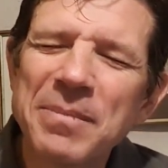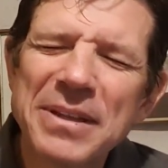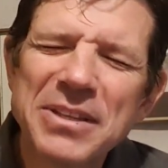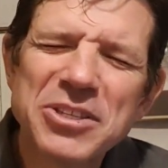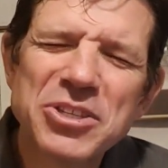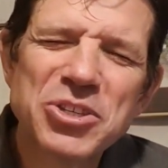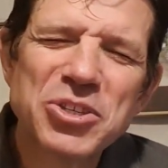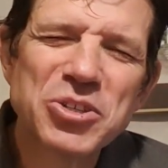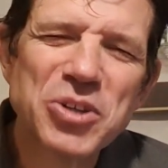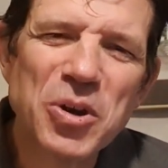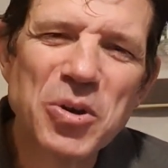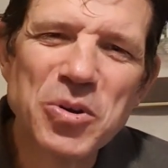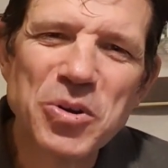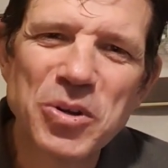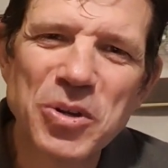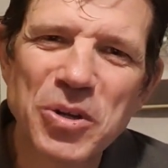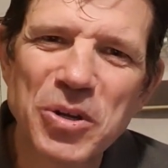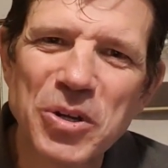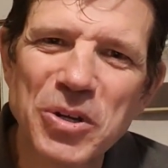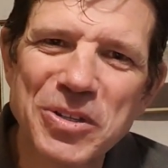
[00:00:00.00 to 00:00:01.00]
It's so
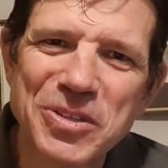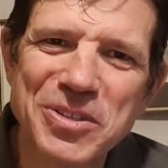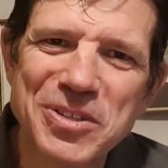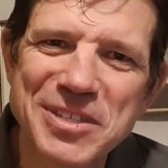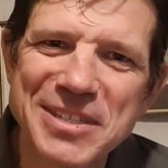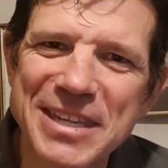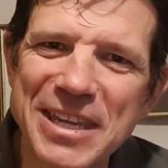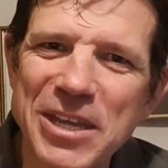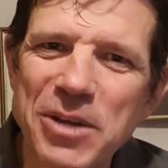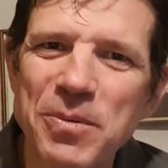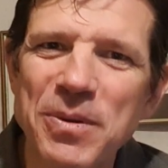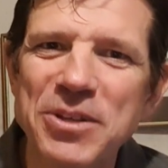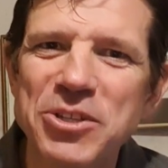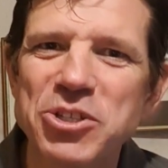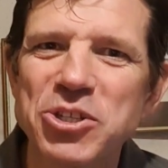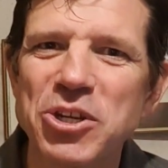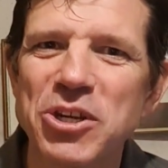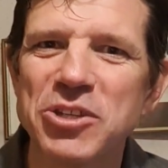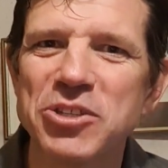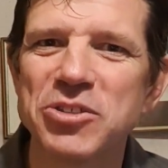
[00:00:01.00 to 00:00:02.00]
good to see you in
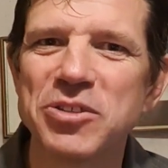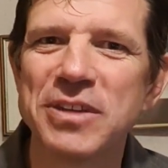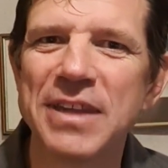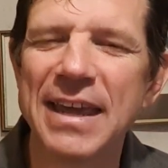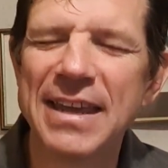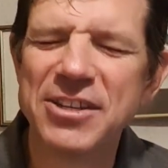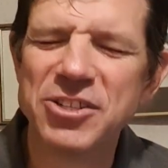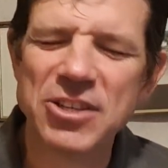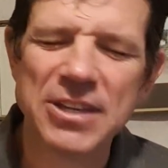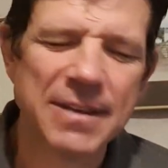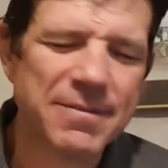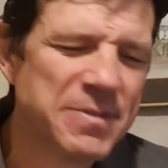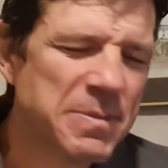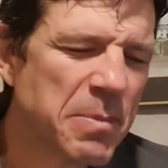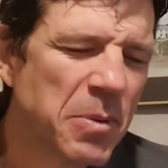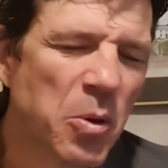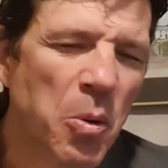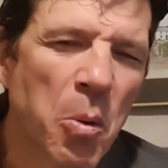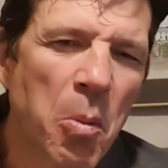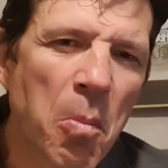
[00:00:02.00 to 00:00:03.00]
church today." She gives him
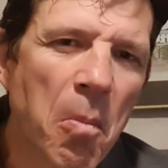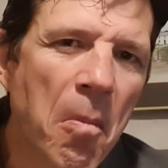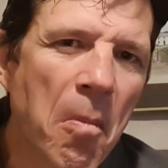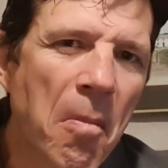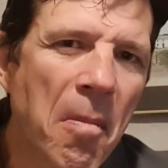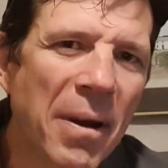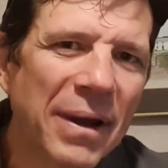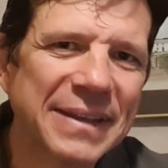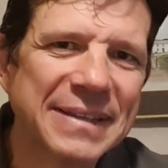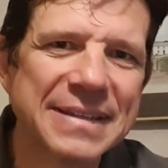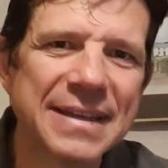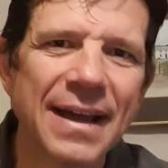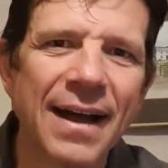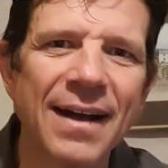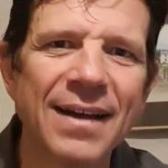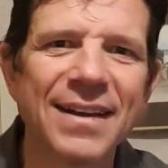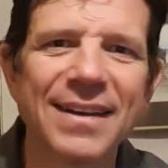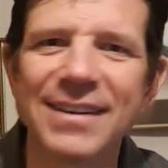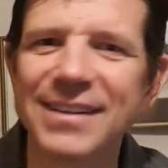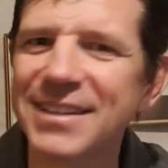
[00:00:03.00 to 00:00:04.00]
an almighty
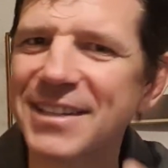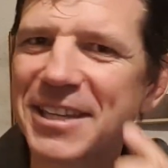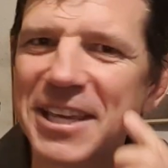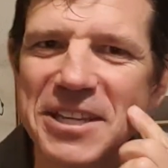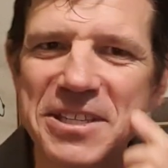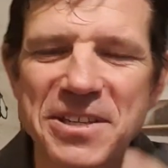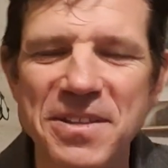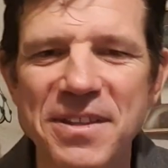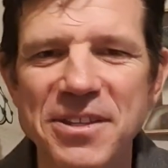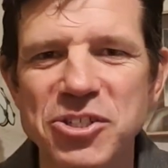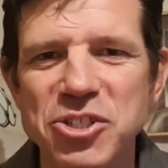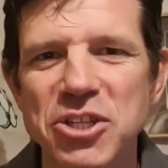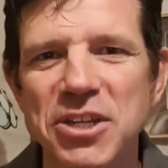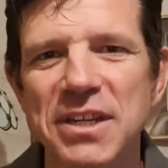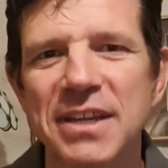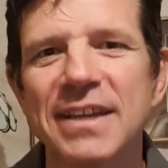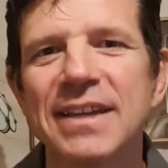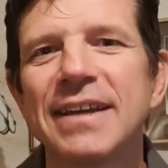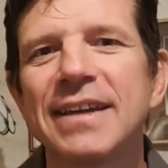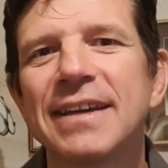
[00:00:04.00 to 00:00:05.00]
hug and a kiss on the
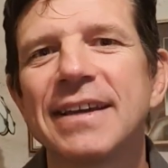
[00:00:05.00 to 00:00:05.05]
cheek.